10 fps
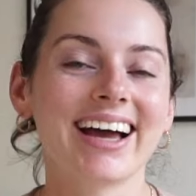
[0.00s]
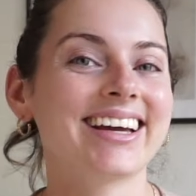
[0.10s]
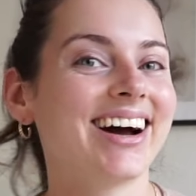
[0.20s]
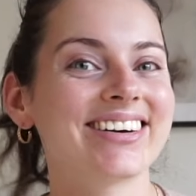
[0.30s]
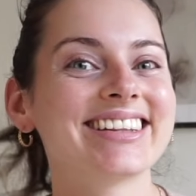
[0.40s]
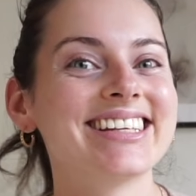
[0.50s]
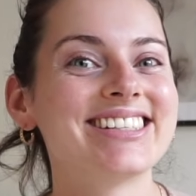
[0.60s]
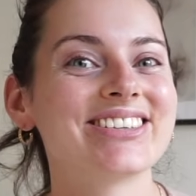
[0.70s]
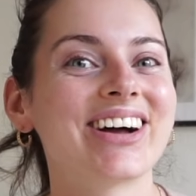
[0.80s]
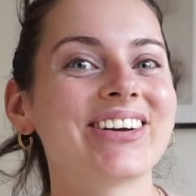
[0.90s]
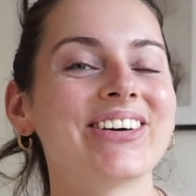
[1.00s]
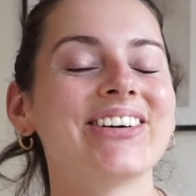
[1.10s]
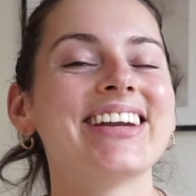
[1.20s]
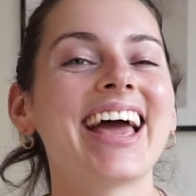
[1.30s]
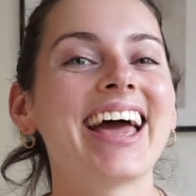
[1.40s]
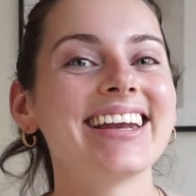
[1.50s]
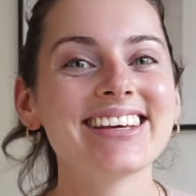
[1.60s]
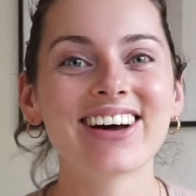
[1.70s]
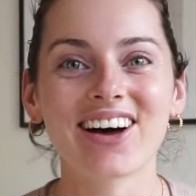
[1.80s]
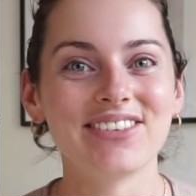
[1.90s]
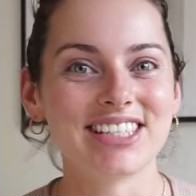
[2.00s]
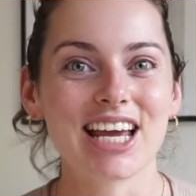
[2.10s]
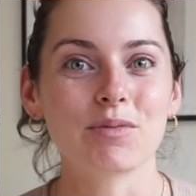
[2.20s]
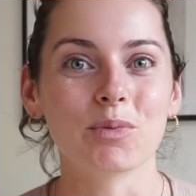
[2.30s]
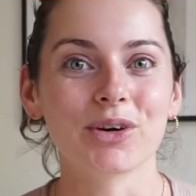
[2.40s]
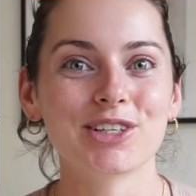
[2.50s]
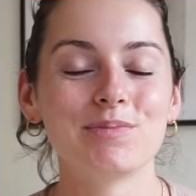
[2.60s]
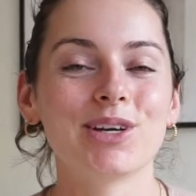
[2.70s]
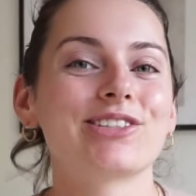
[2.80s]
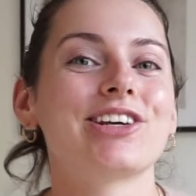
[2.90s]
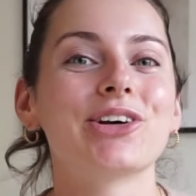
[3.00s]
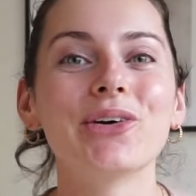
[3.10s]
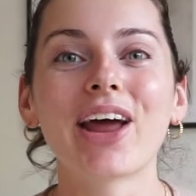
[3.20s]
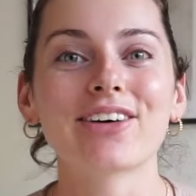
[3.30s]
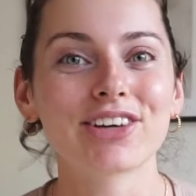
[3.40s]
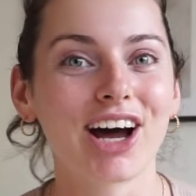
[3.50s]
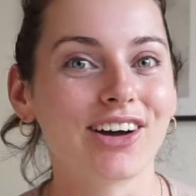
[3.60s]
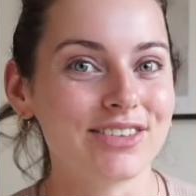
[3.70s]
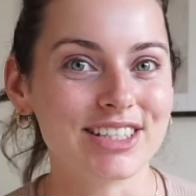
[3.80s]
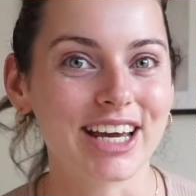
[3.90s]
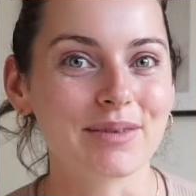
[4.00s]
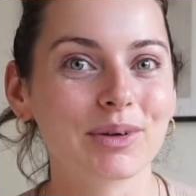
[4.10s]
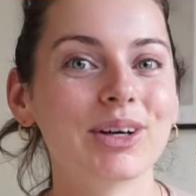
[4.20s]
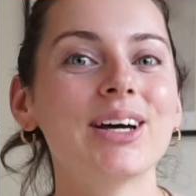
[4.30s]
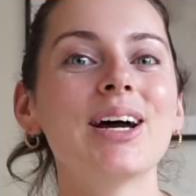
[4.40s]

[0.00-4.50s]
I currently do not own any coffee table books because I don't have a coffee table,